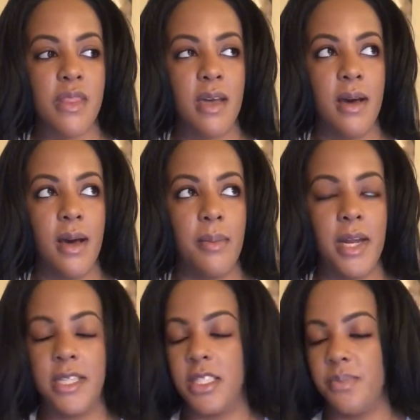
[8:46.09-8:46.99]

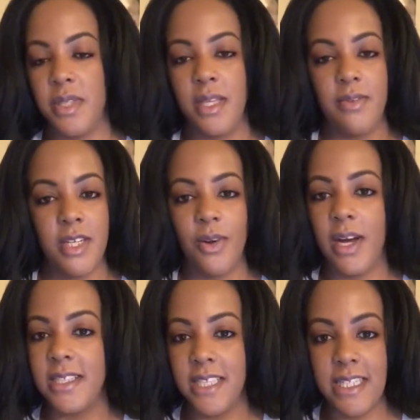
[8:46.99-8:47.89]
And I just believed,
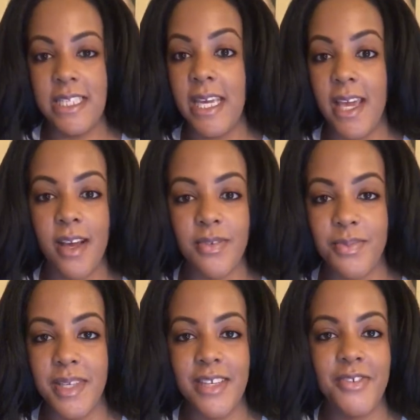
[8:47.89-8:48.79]
God's going to take care of
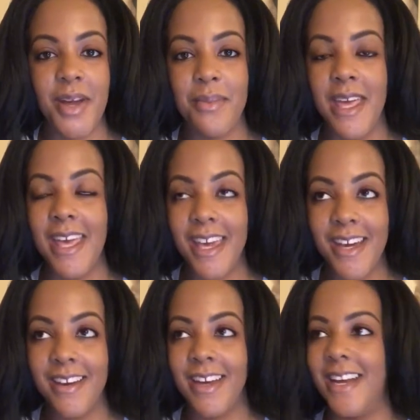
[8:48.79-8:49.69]
me from
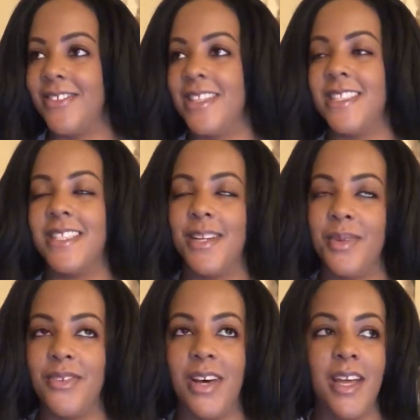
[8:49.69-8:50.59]
here and everything's going to
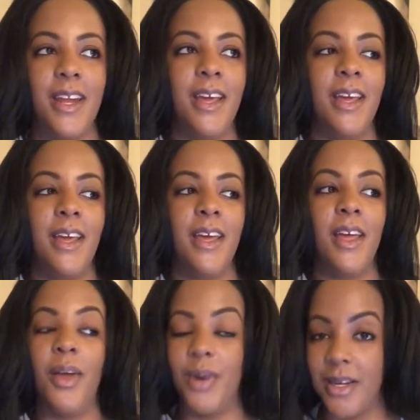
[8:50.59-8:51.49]
be fine.
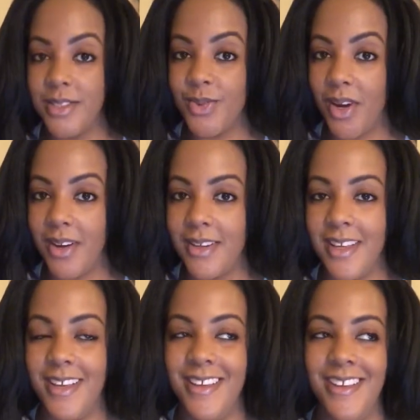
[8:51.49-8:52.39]
Well, I was wrong.
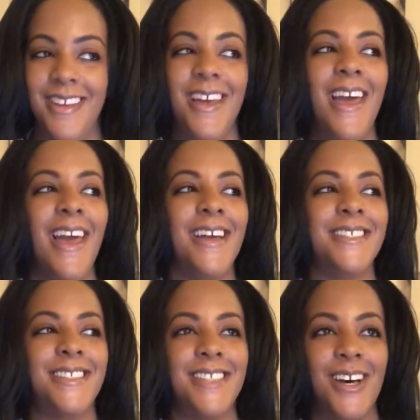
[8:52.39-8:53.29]

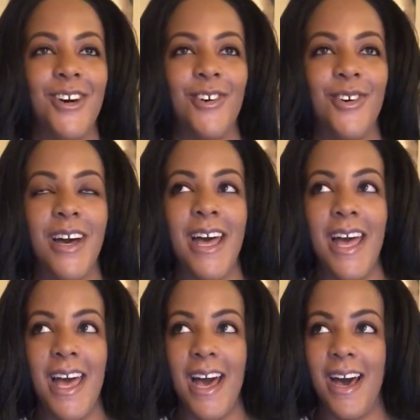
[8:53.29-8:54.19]
And so,
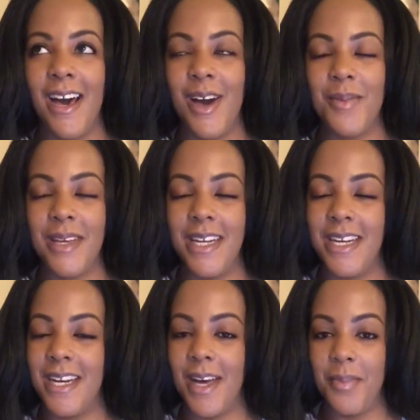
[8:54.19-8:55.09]
it
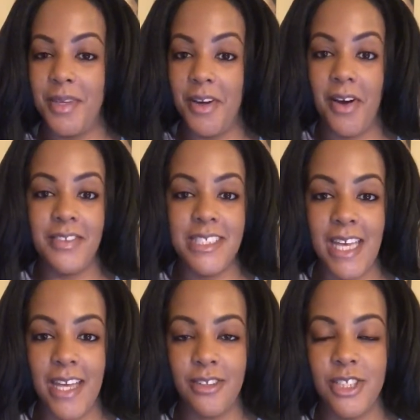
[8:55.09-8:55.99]
ended up, obviously I
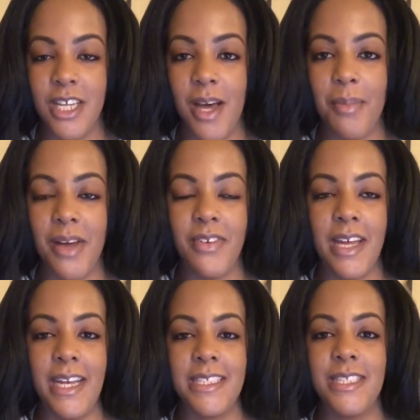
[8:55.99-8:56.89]
had no job. My
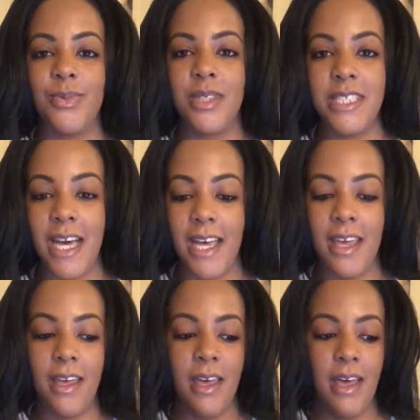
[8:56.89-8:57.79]
finances were
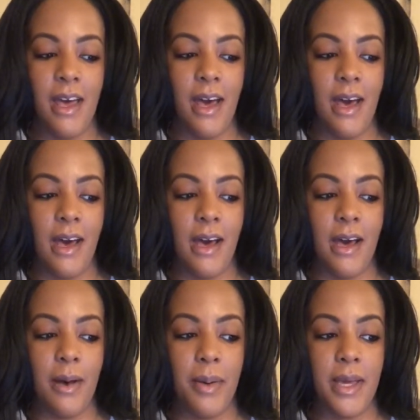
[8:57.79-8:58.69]
tight.
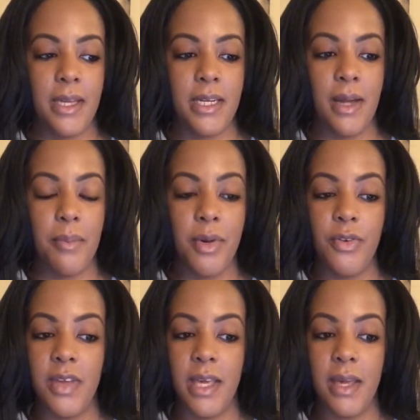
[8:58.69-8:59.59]
I ended up
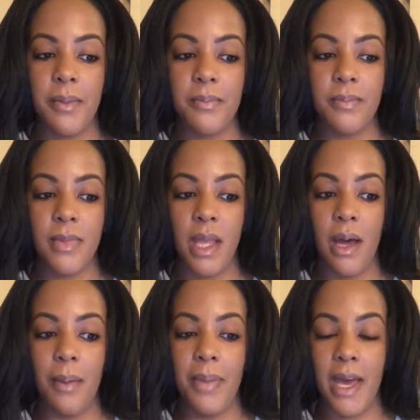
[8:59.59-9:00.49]
moving,
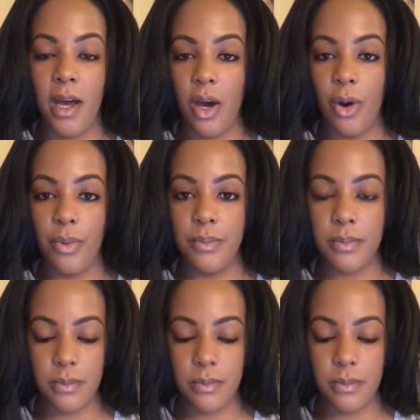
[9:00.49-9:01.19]
back home,